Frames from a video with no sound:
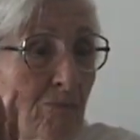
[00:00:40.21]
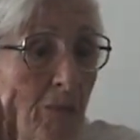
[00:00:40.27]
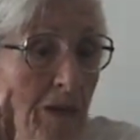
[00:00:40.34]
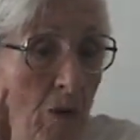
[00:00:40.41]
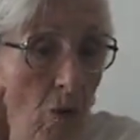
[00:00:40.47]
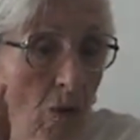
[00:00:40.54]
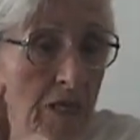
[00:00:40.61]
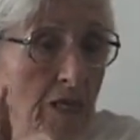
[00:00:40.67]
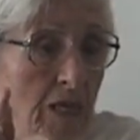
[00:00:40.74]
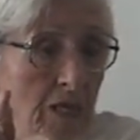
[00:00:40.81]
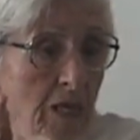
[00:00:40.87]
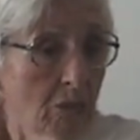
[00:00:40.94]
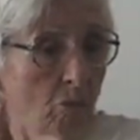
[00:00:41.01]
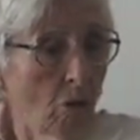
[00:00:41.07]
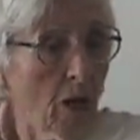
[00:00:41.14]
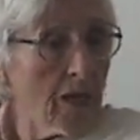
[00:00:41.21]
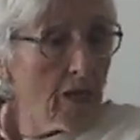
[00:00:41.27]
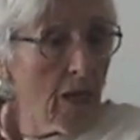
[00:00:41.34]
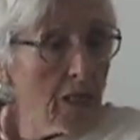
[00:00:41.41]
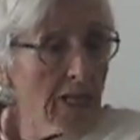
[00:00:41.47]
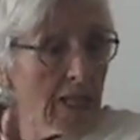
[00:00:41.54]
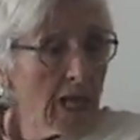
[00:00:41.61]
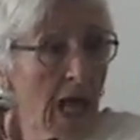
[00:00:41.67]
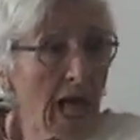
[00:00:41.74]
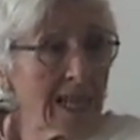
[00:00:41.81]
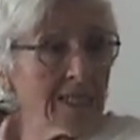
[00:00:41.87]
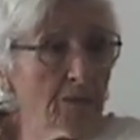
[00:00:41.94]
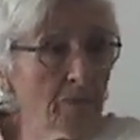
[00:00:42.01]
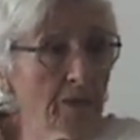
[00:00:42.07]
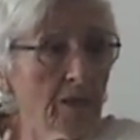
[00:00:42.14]
Because he didn't want to go to the
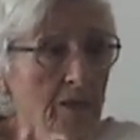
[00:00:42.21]
hospital.